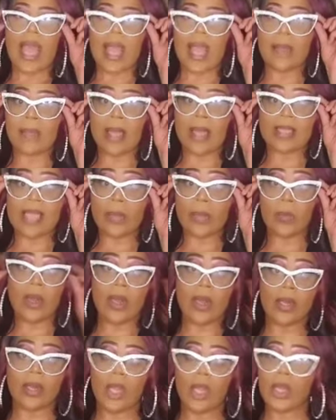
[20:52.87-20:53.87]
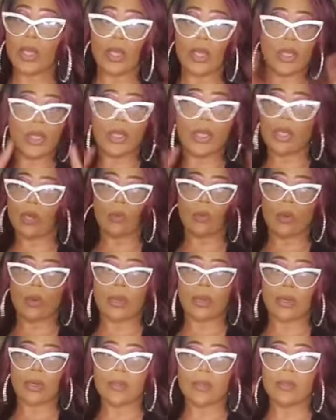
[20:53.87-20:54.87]
I'm not that one no
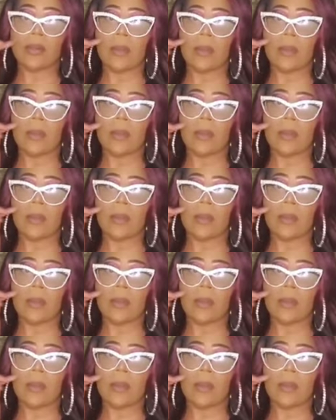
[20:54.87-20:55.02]
more.